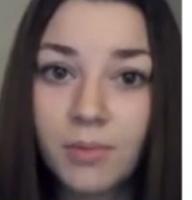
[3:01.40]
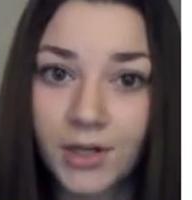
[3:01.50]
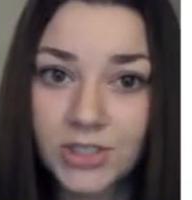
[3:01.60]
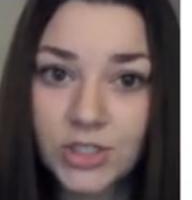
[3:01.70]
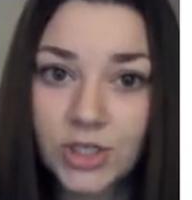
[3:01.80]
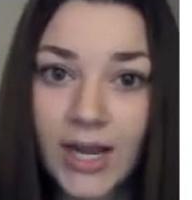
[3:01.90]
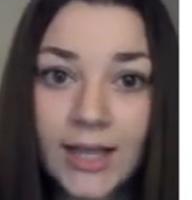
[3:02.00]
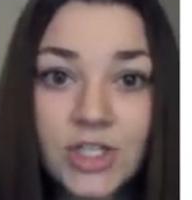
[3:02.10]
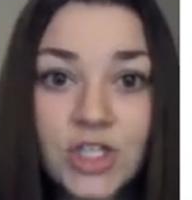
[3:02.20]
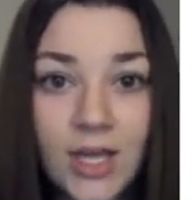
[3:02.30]
monitor
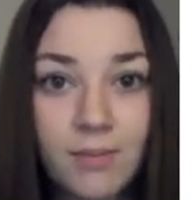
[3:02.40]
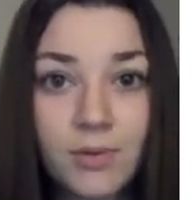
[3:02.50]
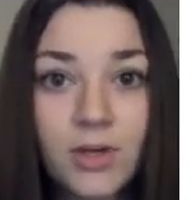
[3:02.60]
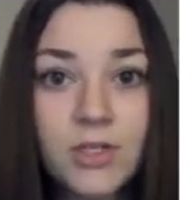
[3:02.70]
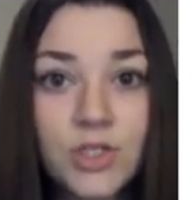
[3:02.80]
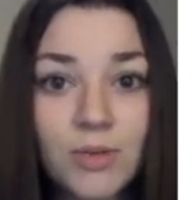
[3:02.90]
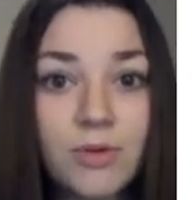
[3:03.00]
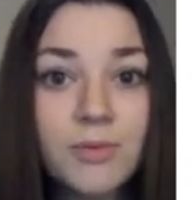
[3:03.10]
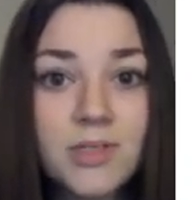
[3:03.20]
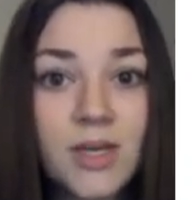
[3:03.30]
and shape
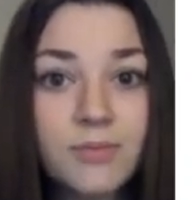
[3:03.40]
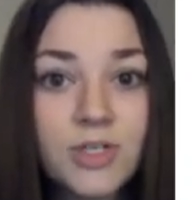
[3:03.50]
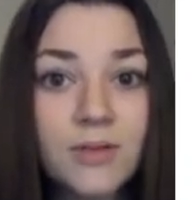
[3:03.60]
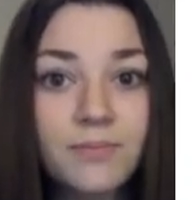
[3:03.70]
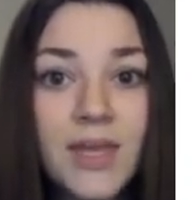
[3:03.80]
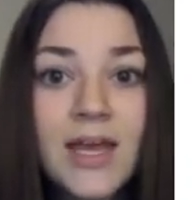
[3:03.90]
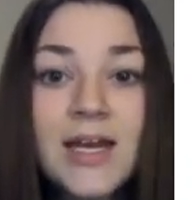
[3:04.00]
consumer perception.